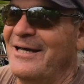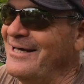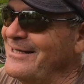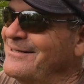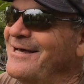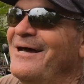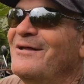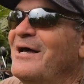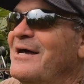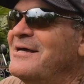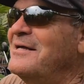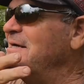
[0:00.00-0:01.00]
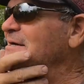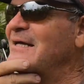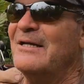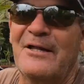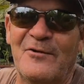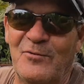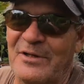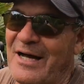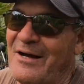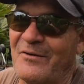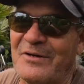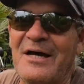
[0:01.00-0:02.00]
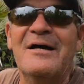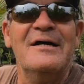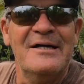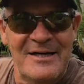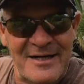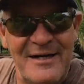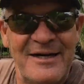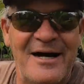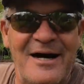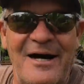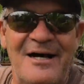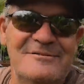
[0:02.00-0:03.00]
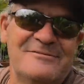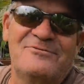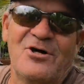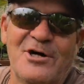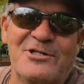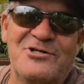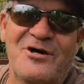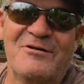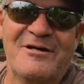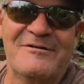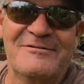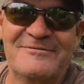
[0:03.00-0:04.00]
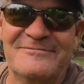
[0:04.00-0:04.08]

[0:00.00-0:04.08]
until I can get another one out, I'll talk to y'all later.